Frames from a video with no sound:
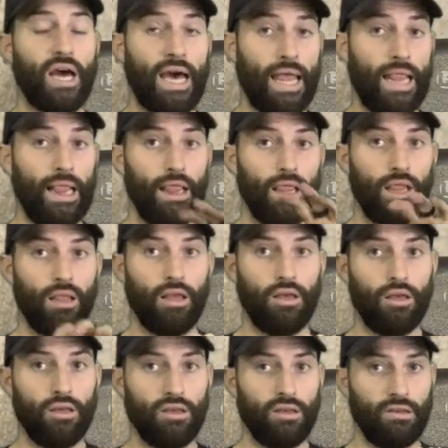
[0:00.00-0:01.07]
I
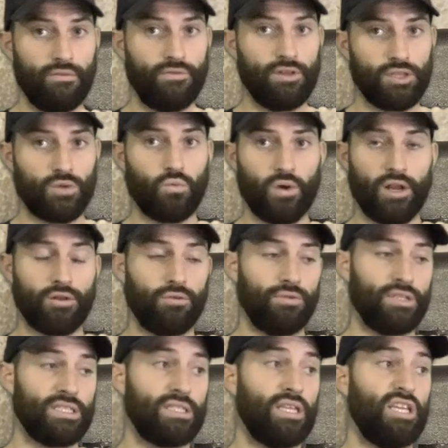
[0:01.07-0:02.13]
love this reticle.
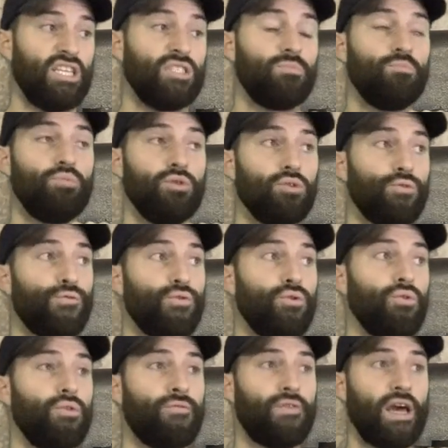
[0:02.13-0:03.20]
This thing is
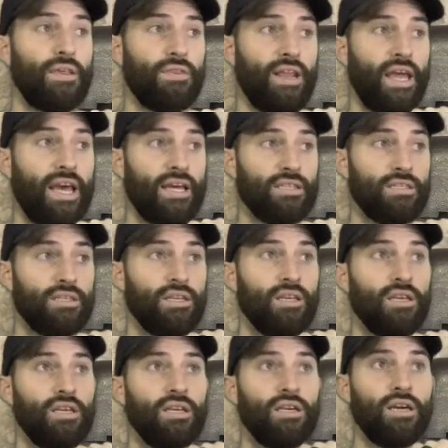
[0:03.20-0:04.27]
beautiful. The fact that
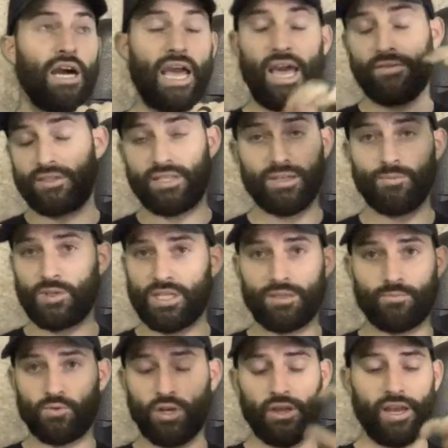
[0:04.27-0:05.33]
I have
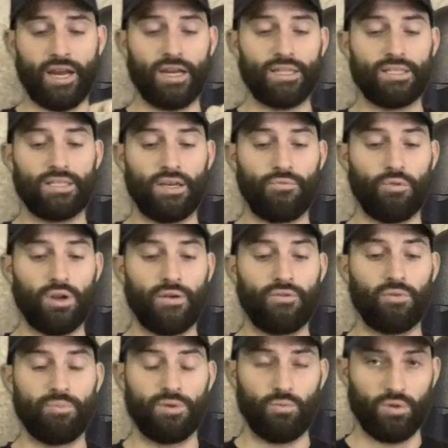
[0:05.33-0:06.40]
stigmatisms, all that kind of stuff,
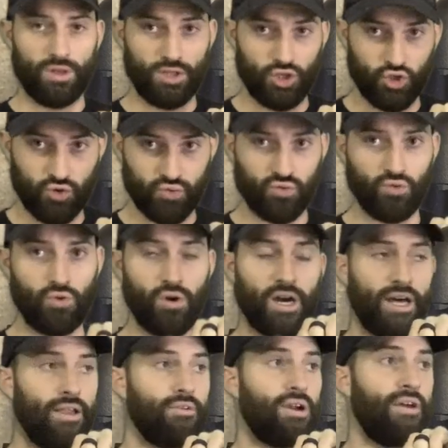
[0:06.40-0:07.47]
whatever, but with the true
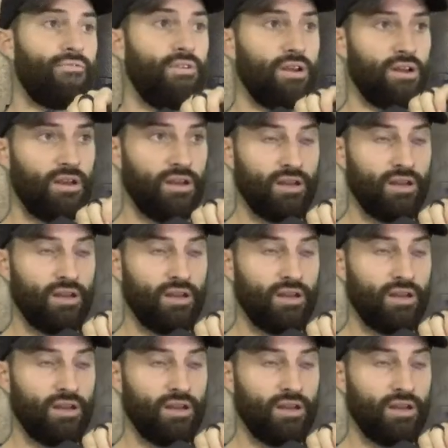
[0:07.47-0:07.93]
holographic